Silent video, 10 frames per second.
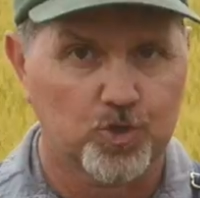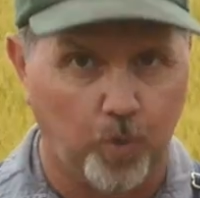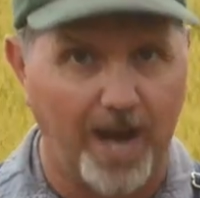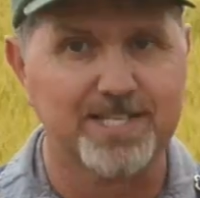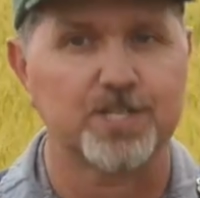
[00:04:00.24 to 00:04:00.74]

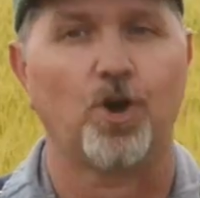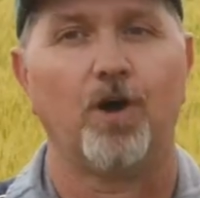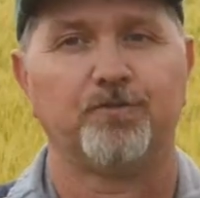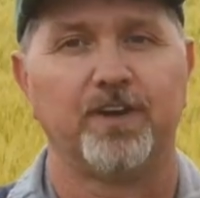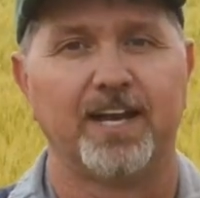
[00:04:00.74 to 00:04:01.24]
twice as
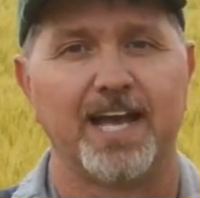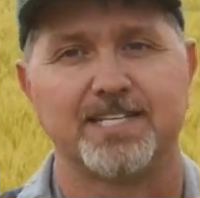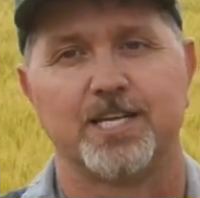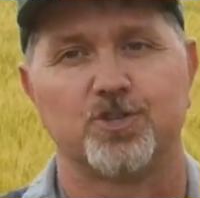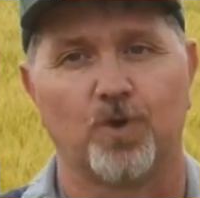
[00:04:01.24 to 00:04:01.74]
often
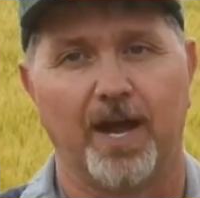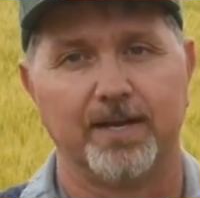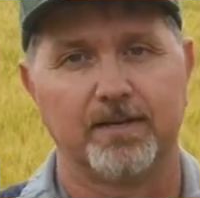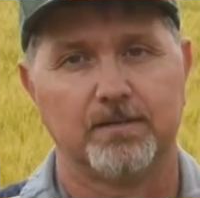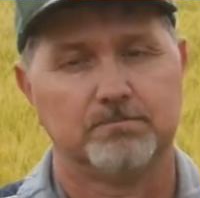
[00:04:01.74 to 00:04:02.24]
as it is
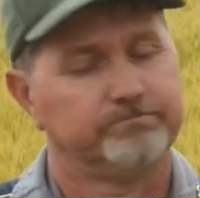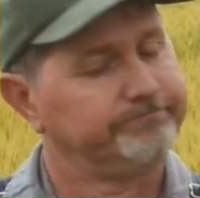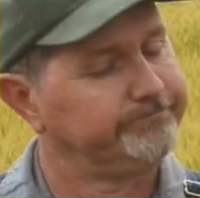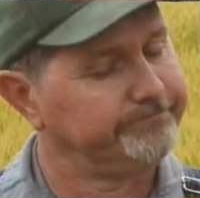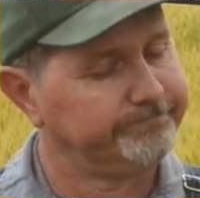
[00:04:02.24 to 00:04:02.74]
right.
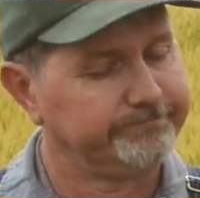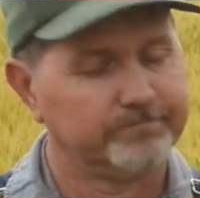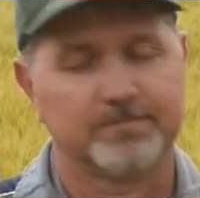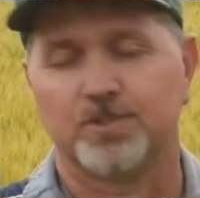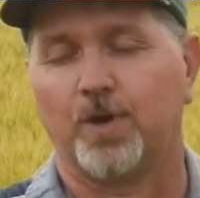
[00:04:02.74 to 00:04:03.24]

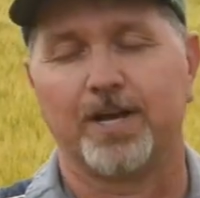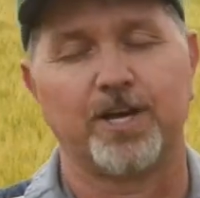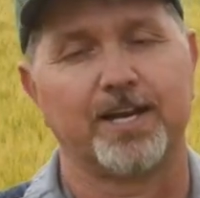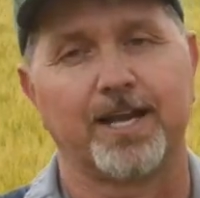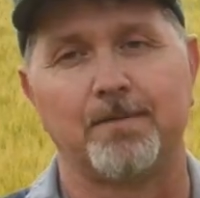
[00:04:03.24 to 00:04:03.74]
So I
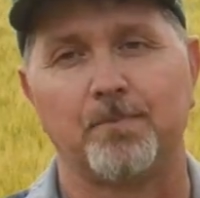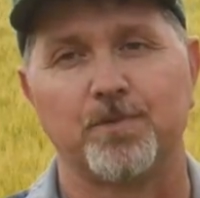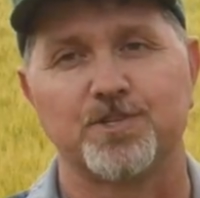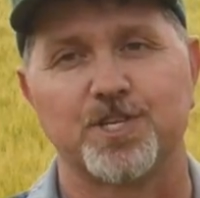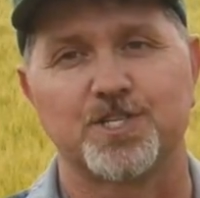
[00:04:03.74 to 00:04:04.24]
tried to come up
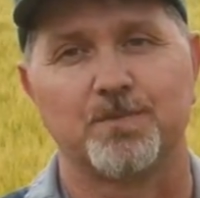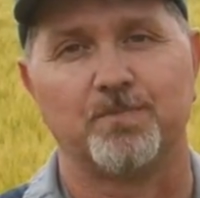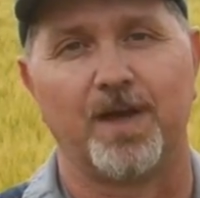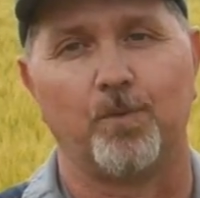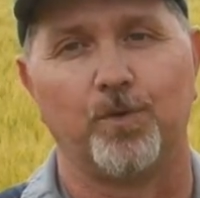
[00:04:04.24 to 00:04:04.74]
with a
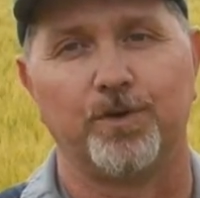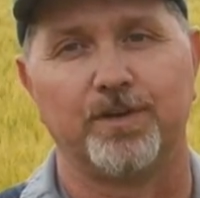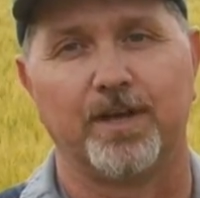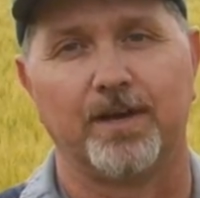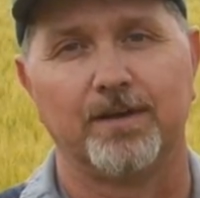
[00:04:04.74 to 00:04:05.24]
system that
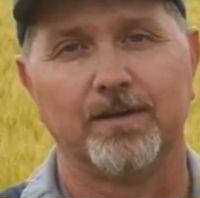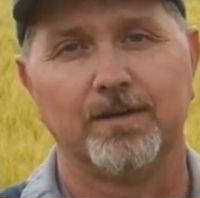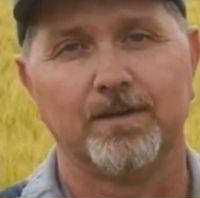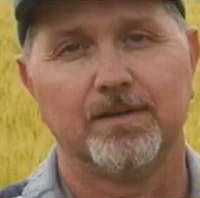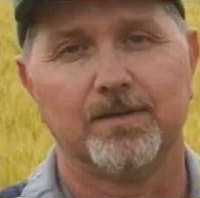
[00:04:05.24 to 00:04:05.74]
would,
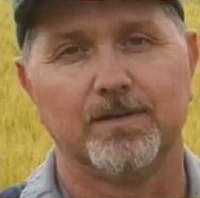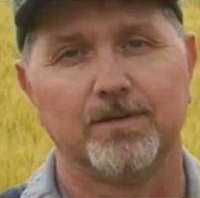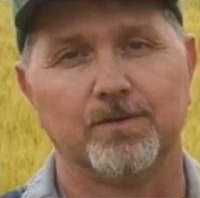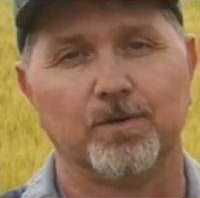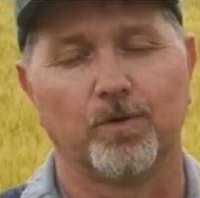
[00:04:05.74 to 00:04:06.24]

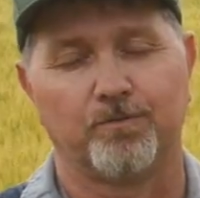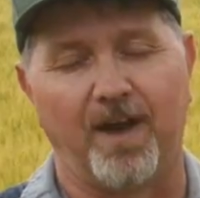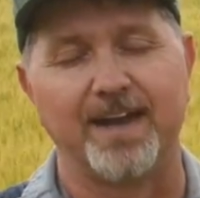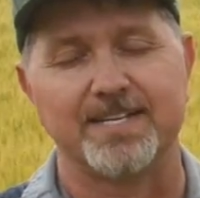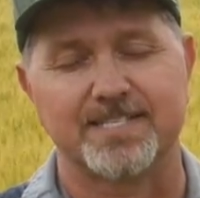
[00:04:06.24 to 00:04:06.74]
or
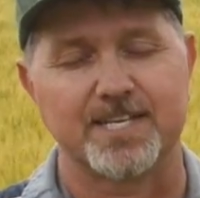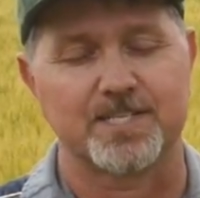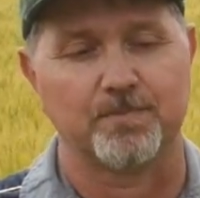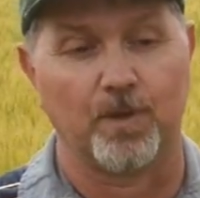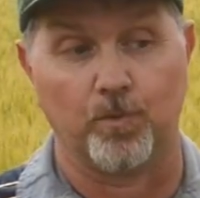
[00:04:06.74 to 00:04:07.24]
find a
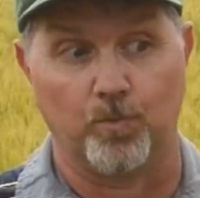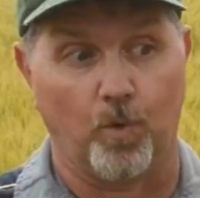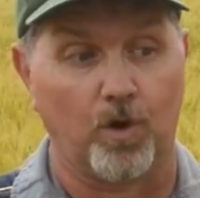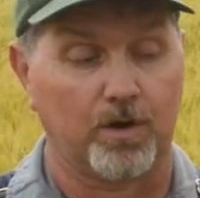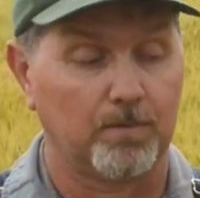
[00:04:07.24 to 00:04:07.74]
system that would
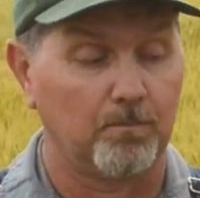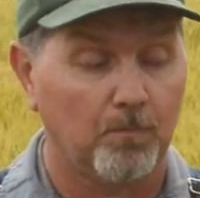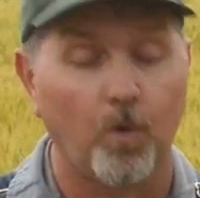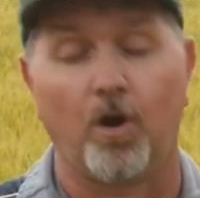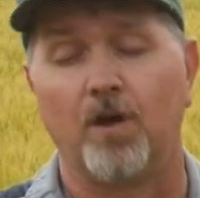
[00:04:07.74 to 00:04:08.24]
work
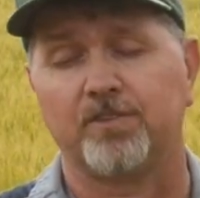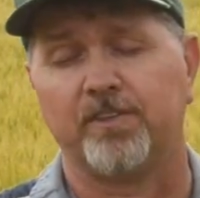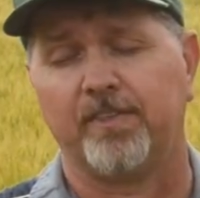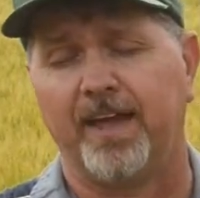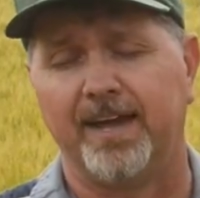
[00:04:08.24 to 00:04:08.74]
more
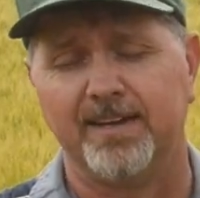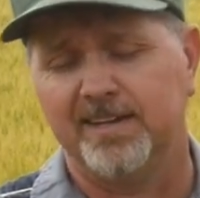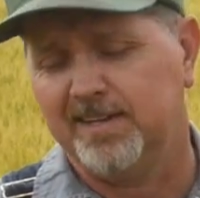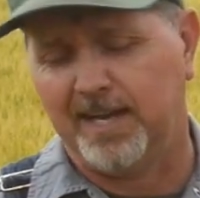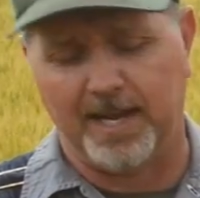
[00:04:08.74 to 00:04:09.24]
often than that.
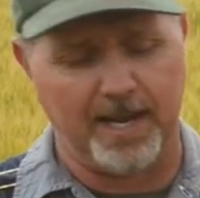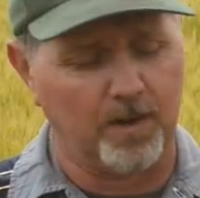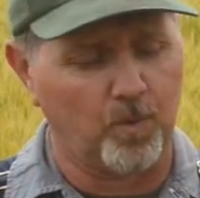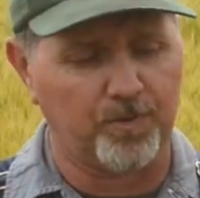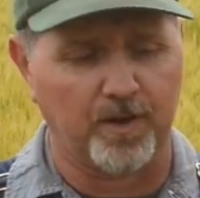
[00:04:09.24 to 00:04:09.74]

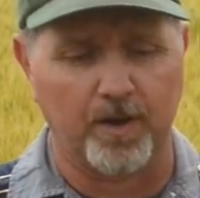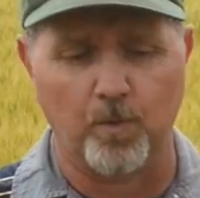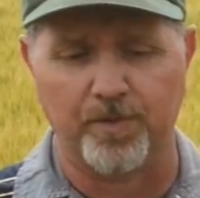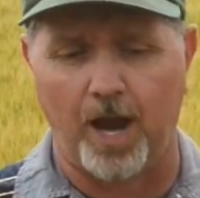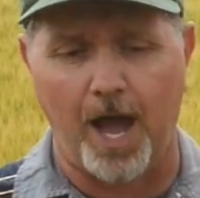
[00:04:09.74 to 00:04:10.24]
And with
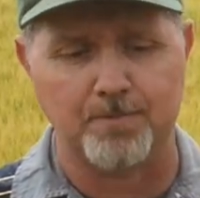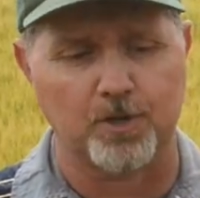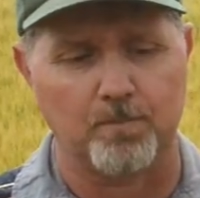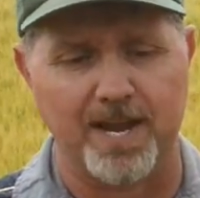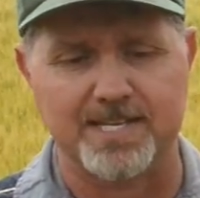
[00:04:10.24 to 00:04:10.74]
an
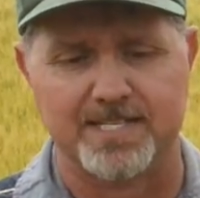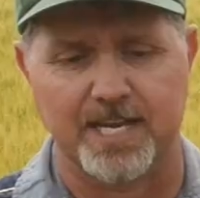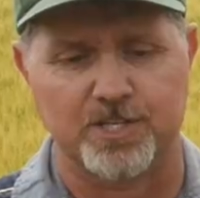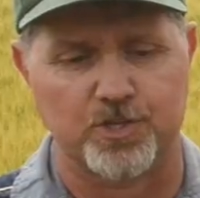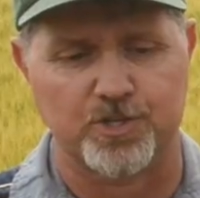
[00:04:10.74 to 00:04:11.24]
optical based
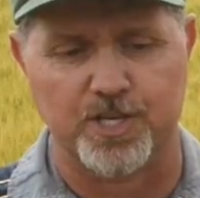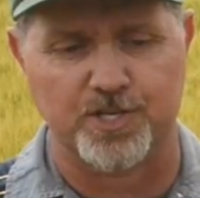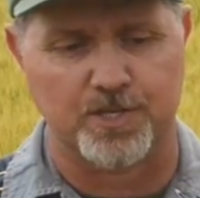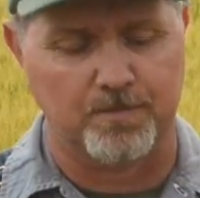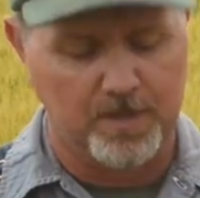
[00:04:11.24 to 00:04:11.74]
sensor
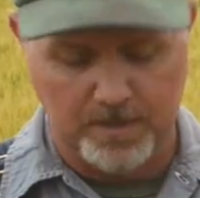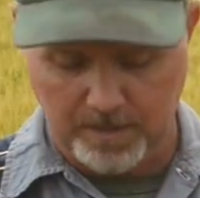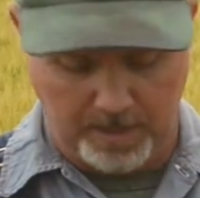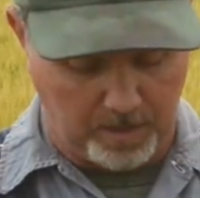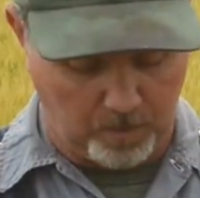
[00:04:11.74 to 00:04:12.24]
system,
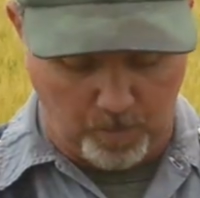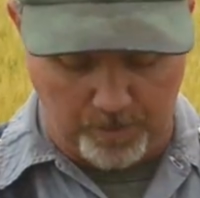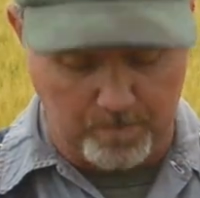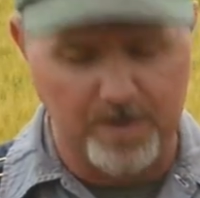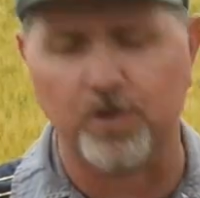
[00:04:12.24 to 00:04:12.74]

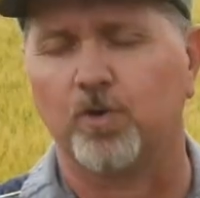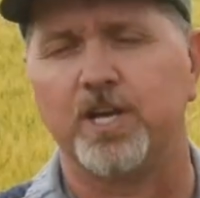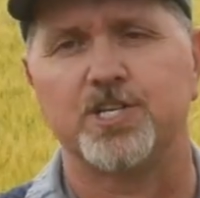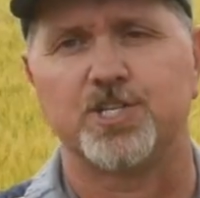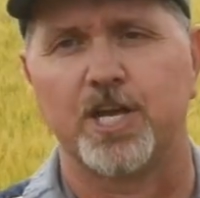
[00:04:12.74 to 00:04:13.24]
whether it be the
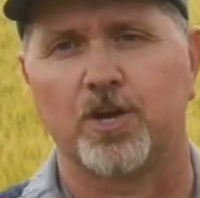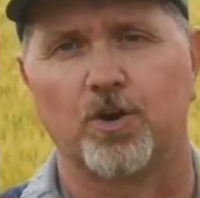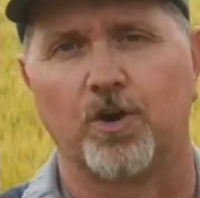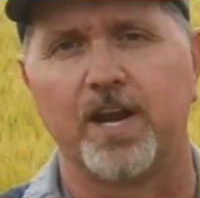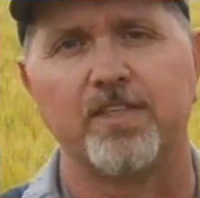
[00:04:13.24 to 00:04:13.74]
Green Seeker
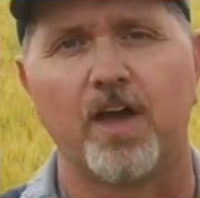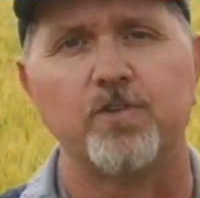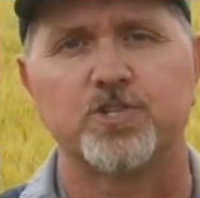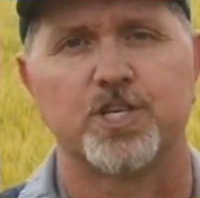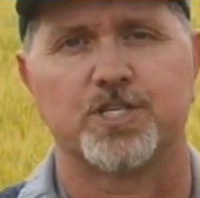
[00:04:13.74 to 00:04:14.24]
or any of the
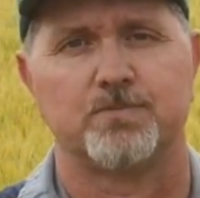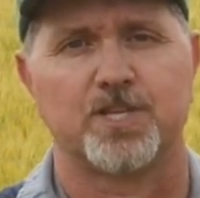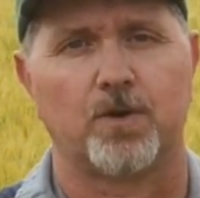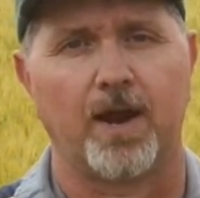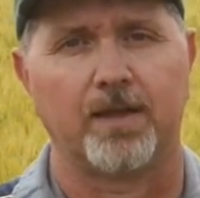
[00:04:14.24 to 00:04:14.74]
other systems
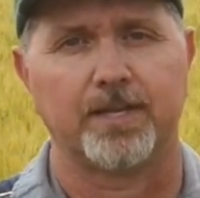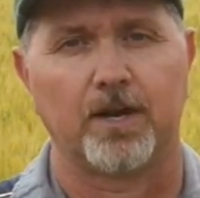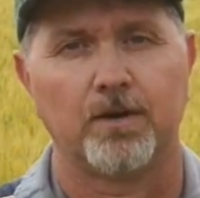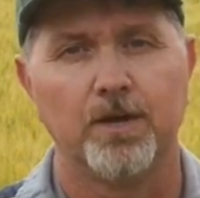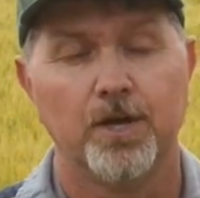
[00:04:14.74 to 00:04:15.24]
that are out there,